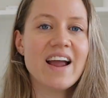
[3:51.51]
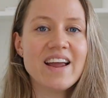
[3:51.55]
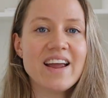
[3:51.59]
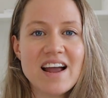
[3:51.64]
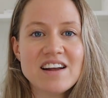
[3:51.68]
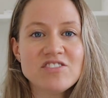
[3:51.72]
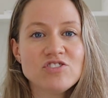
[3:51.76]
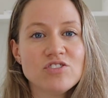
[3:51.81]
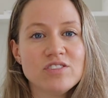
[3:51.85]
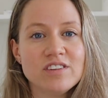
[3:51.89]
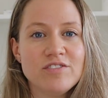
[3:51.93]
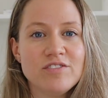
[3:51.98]
I
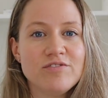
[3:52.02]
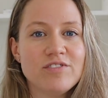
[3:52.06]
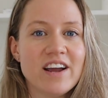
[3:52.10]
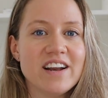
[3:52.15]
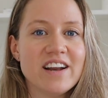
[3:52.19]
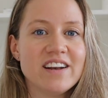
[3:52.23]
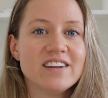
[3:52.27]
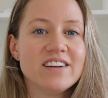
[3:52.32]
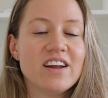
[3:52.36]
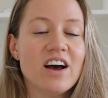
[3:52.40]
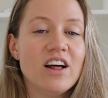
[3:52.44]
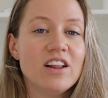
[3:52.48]
actually
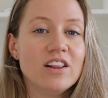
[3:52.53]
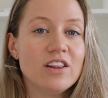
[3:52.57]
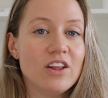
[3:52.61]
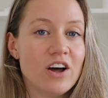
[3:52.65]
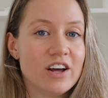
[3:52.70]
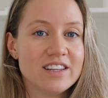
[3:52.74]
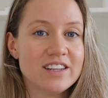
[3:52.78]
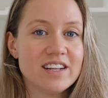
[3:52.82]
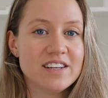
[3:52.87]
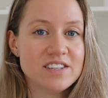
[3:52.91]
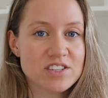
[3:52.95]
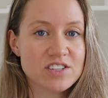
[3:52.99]
find it a
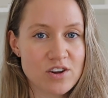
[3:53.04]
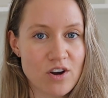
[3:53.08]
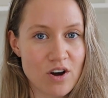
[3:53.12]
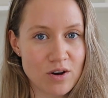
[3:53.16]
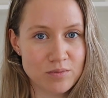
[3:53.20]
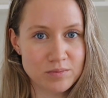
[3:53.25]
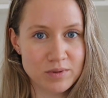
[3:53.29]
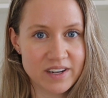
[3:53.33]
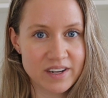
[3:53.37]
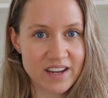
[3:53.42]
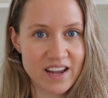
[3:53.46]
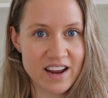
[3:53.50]
lot less
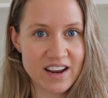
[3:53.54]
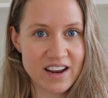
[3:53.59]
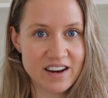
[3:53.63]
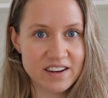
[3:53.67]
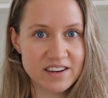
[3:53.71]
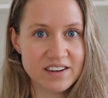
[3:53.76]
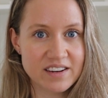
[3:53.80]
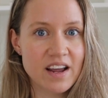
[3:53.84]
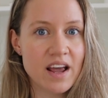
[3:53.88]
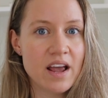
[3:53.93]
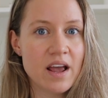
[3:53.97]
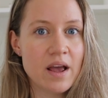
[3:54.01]

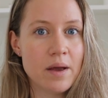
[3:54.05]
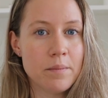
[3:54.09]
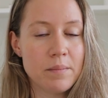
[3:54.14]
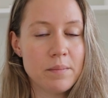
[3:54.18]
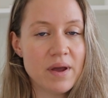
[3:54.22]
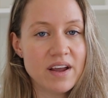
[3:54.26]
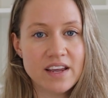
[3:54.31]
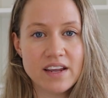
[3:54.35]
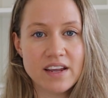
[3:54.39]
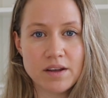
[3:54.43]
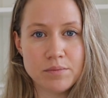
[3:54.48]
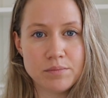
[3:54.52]
complicated
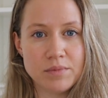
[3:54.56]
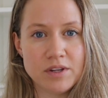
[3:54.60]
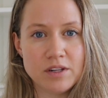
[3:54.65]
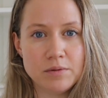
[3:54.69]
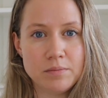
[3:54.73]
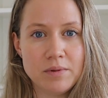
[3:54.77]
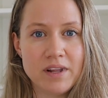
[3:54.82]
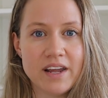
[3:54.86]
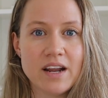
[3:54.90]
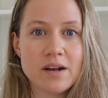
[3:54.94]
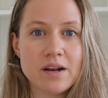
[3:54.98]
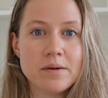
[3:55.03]
making a
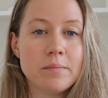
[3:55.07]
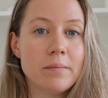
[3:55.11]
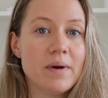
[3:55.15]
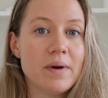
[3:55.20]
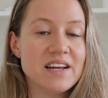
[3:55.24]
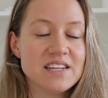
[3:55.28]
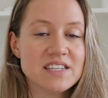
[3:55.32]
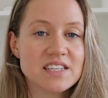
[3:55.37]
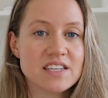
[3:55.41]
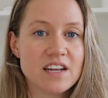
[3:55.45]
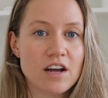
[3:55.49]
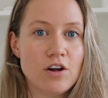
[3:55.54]
meal plan
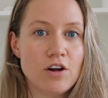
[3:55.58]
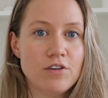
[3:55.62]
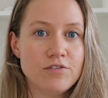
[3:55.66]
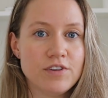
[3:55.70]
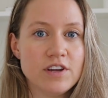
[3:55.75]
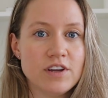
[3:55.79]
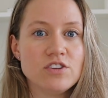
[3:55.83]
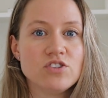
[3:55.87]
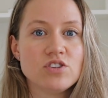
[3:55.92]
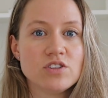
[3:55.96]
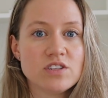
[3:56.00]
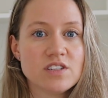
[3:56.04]

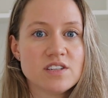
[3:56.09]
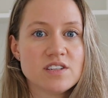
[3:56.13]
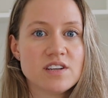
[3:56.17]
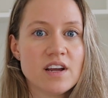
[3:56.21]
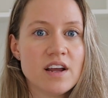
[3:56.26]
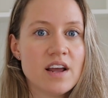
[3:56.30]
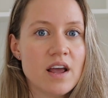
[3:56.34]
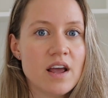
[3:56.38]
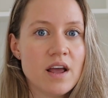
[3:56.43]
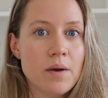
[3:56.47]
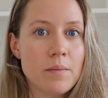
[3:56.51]
myself and just